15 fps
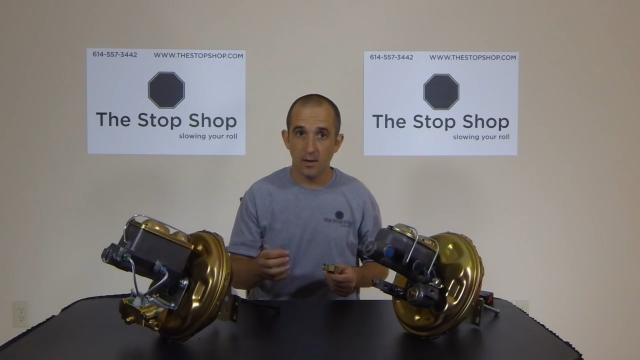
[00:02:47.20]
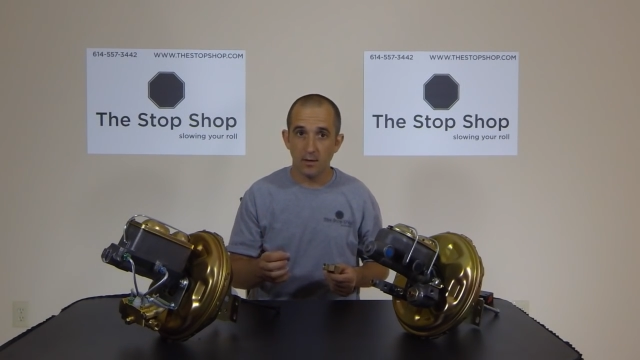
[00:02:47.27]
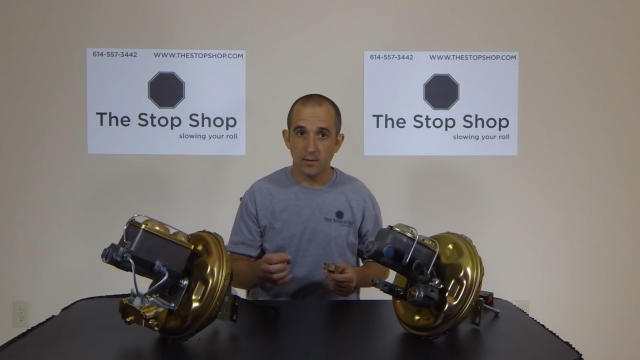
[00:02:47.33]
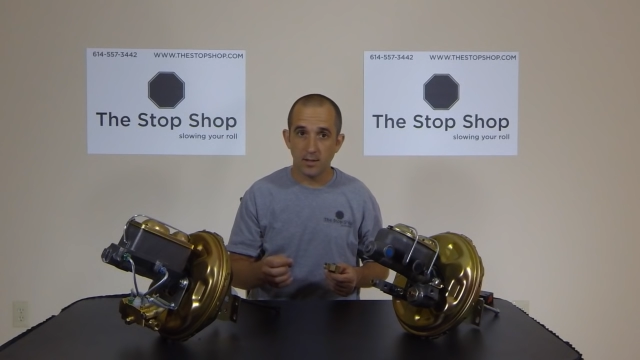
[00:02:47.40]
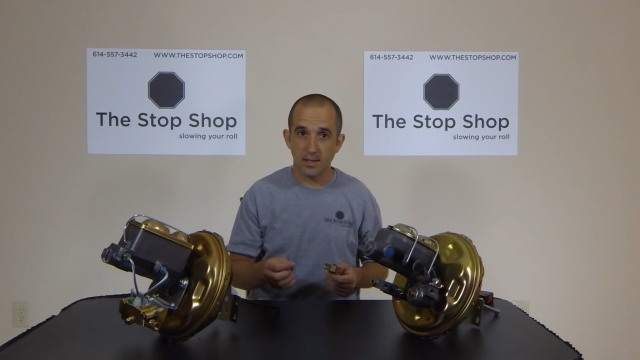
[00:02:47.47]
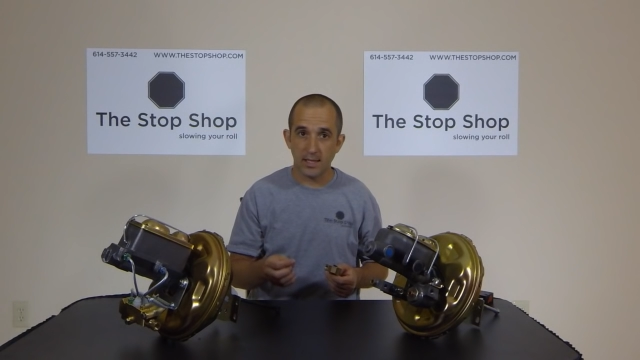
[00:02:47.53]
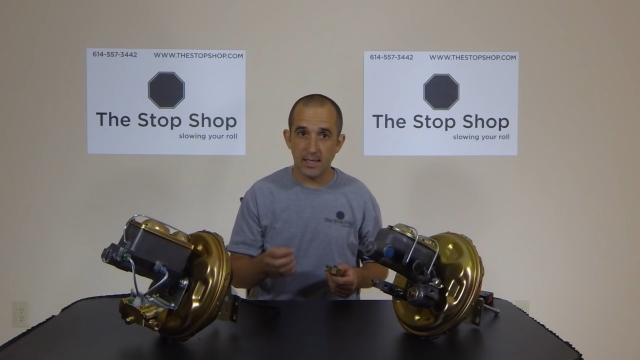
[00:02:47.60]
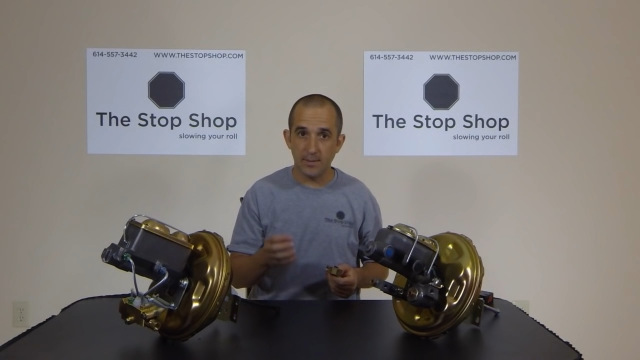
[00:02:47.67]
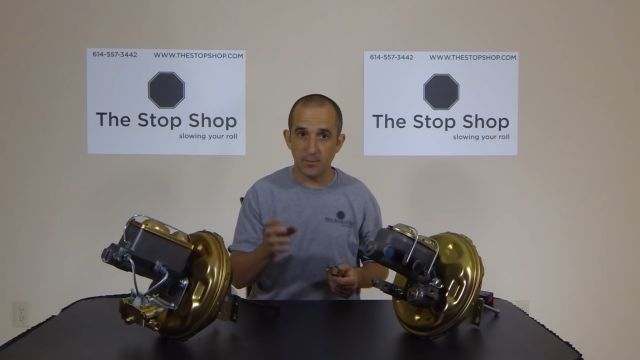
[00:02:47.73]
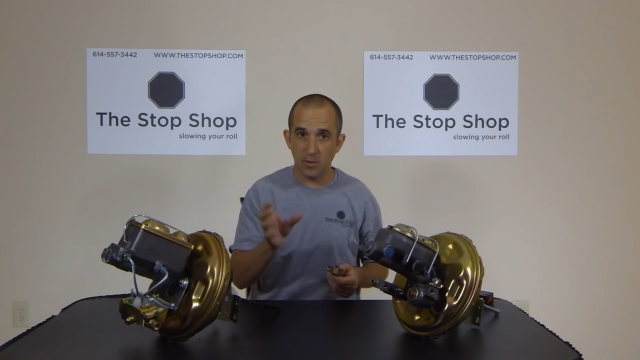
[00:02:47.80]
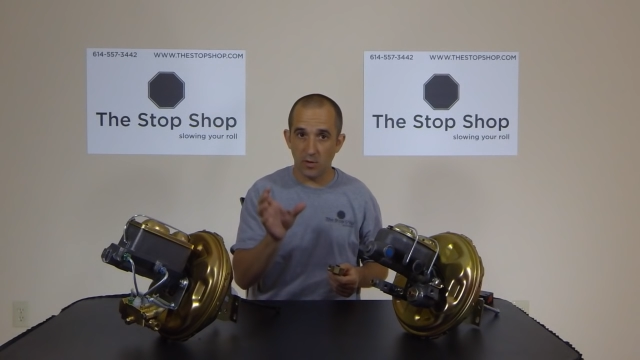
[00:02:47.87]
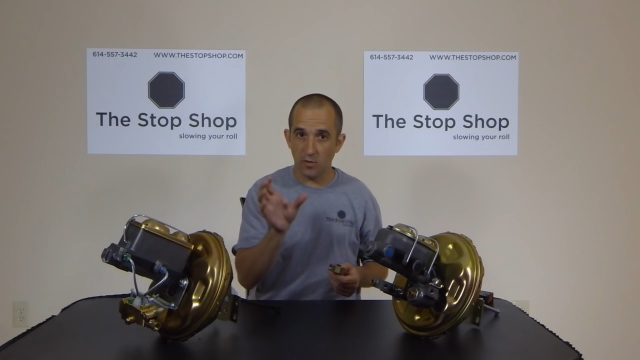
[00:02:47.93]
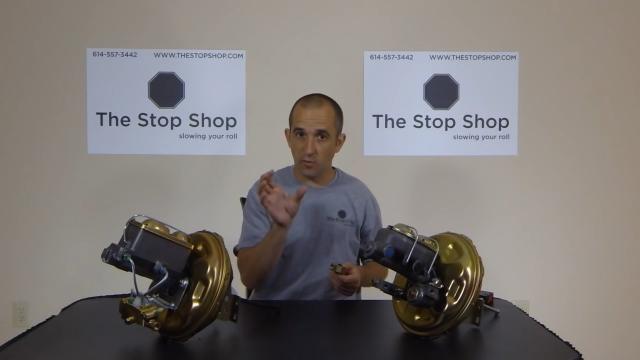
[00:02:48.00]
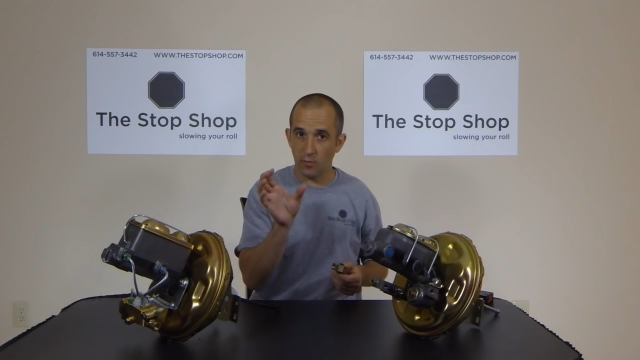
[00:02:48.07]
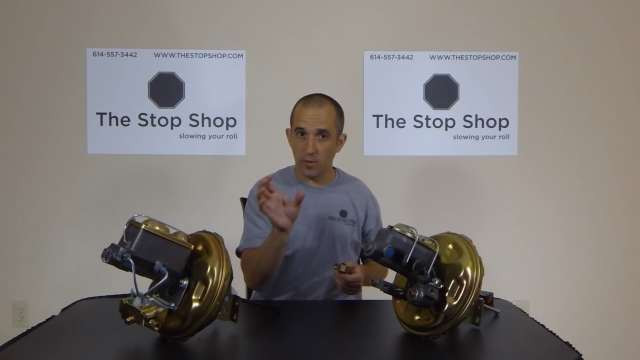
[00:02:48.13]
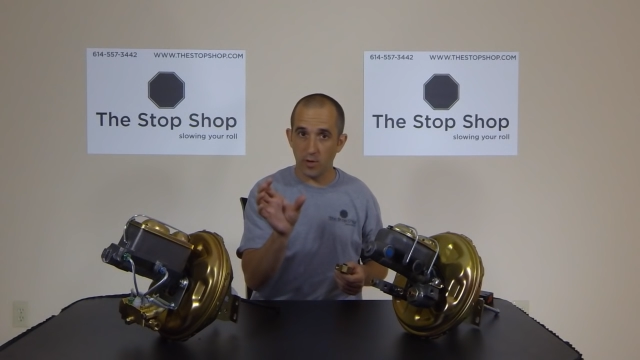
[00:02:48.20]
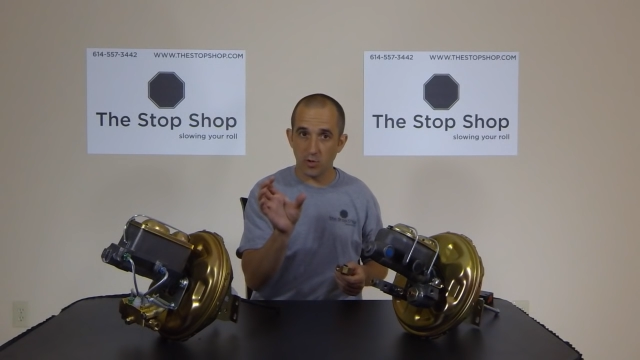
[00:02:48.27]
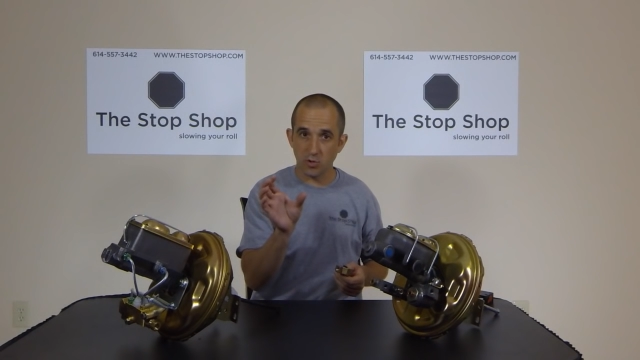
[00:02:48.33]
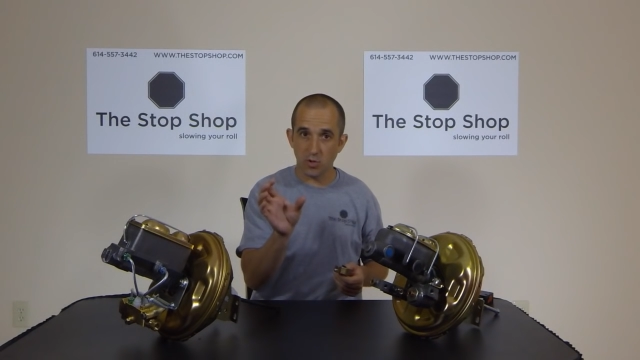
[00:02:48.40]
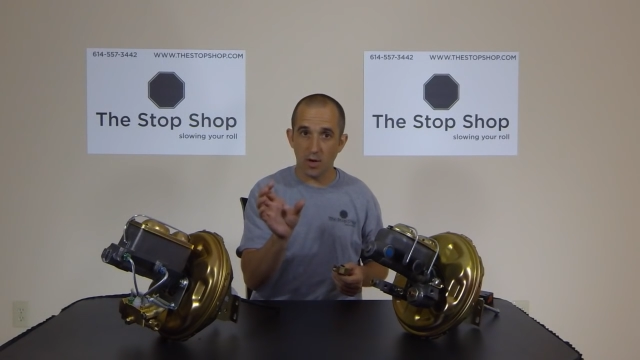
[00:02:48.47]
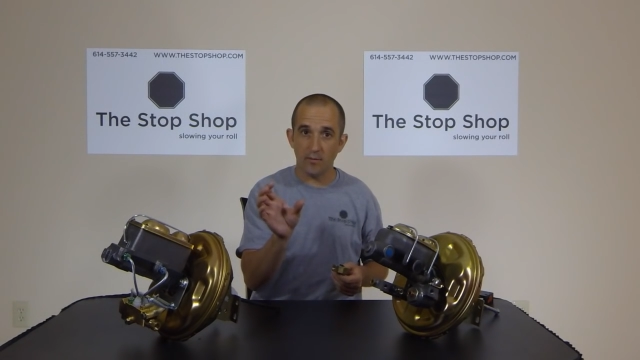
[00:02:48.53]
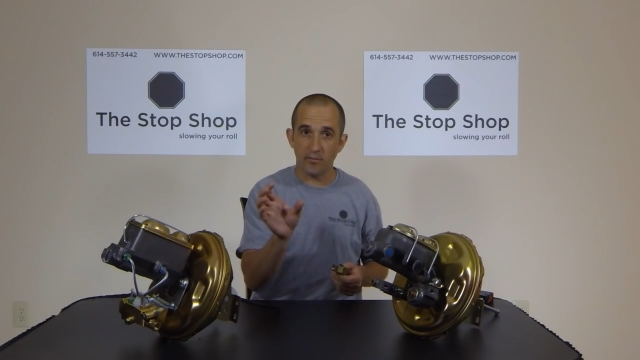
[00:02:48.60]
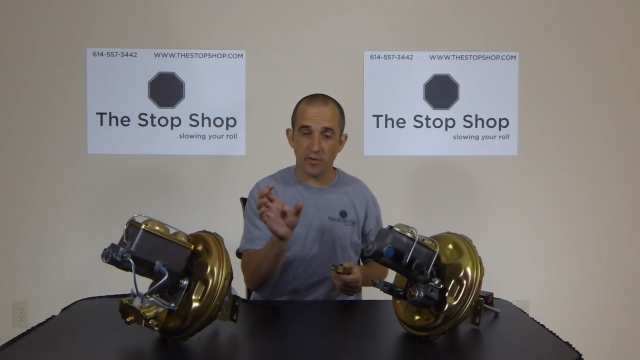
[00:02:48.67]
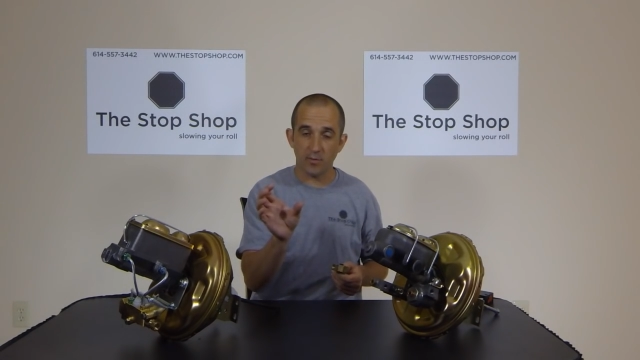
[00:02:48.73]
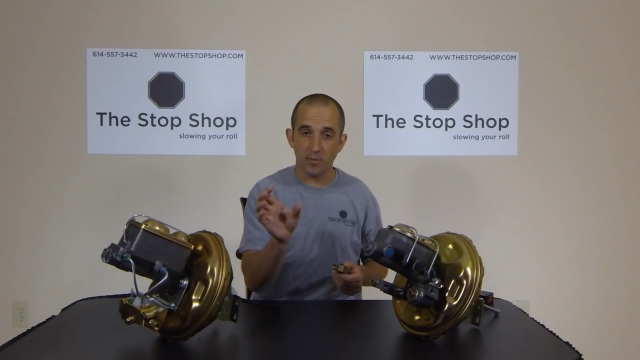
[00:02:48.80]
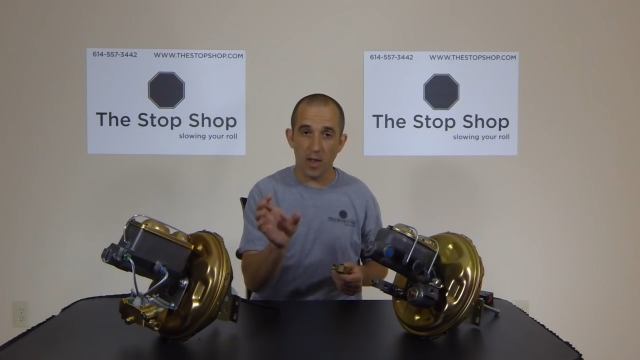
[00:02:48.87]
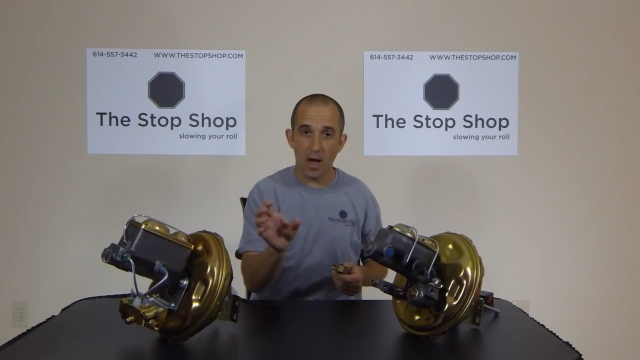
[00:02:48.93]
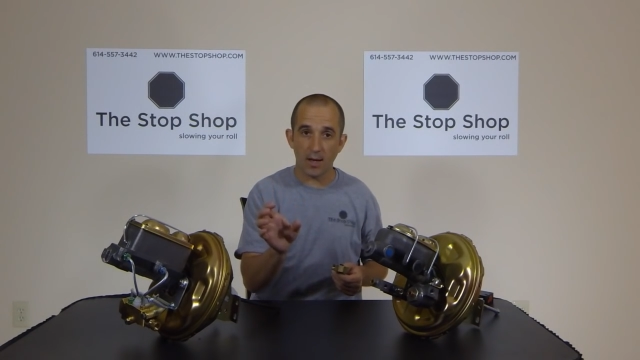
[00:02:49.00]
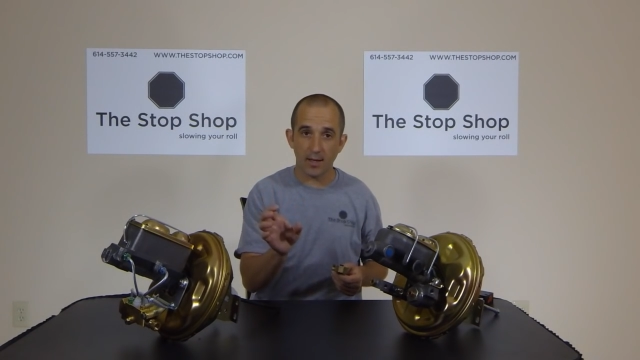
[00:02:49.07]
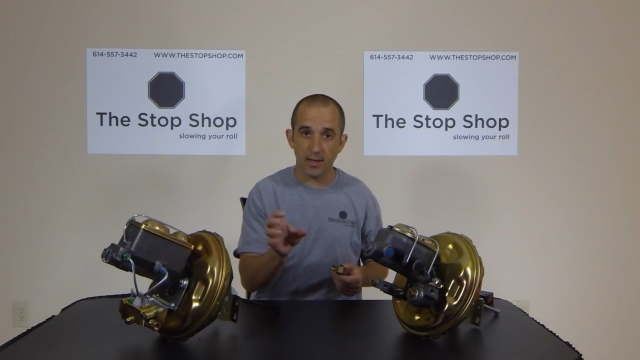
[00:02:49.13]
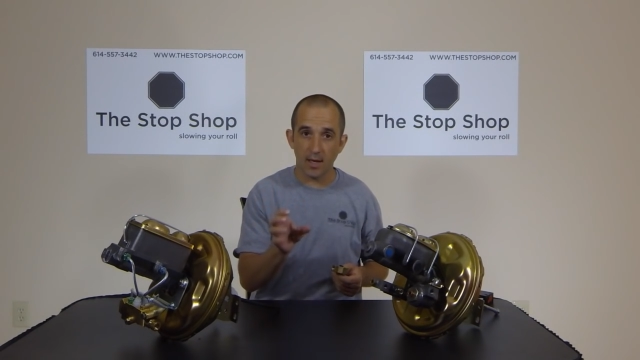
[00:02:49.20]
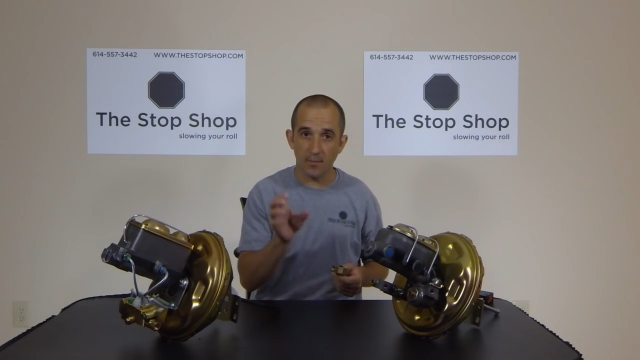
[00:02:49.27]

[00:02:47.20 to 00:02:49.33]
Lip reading: to keep those rear drums from locking